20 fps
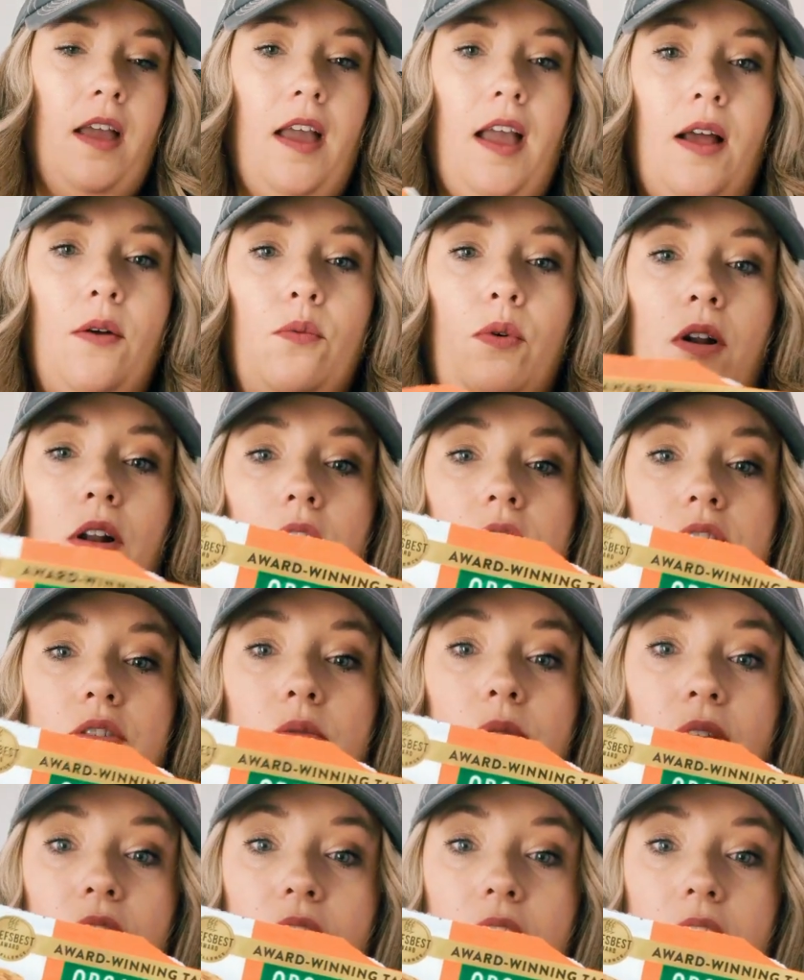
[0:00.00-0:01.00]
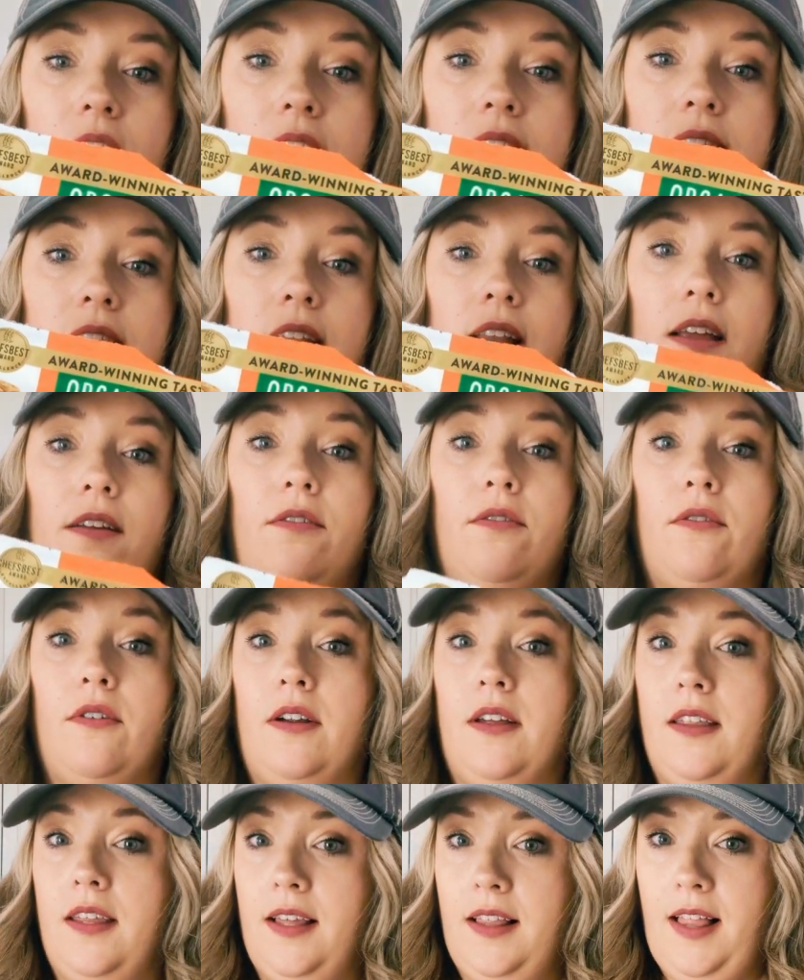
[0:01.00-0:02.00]
And what I'll do with this that I've
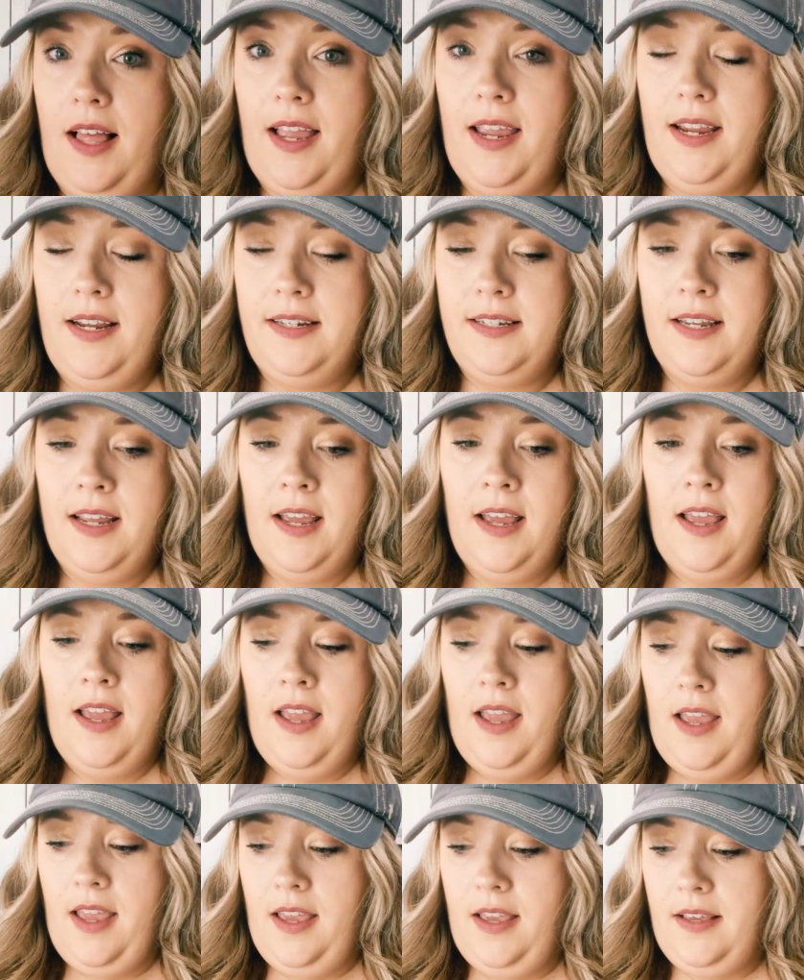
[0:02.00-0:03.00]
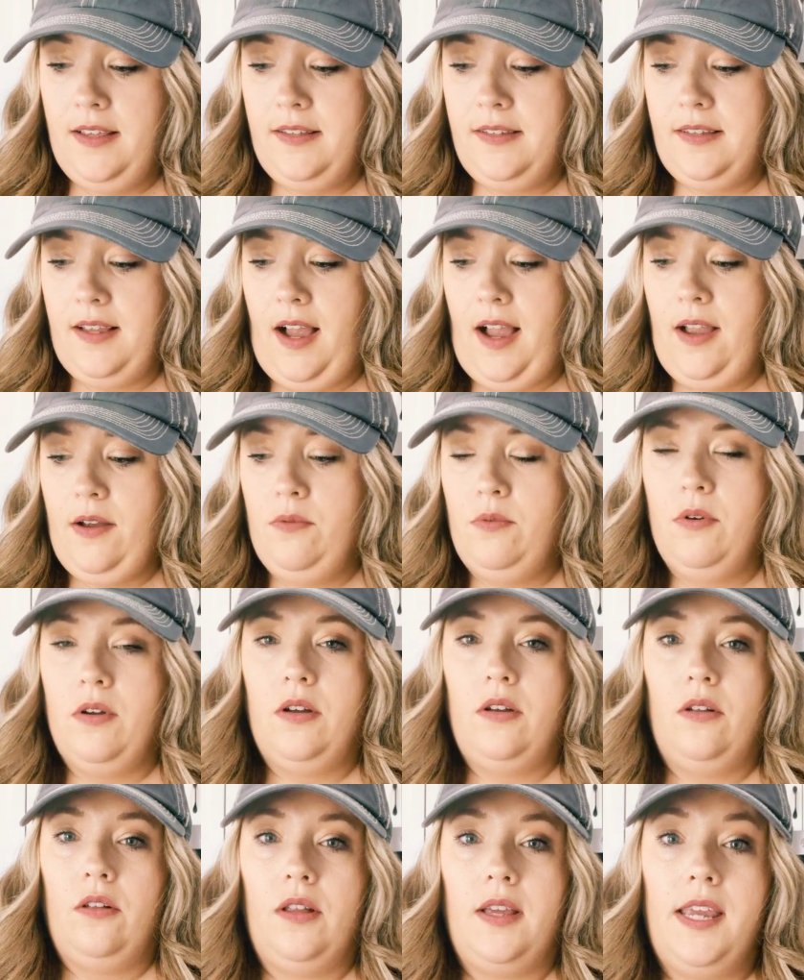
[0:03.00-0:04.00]
really liked is I
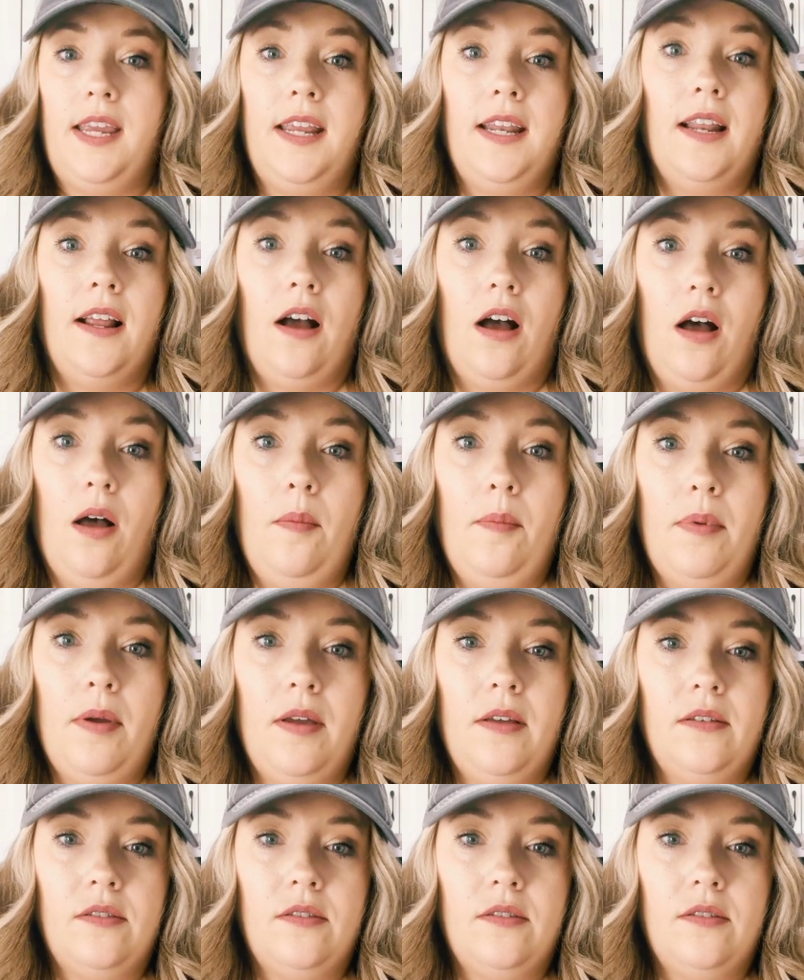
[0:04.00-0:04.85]
will heat it up.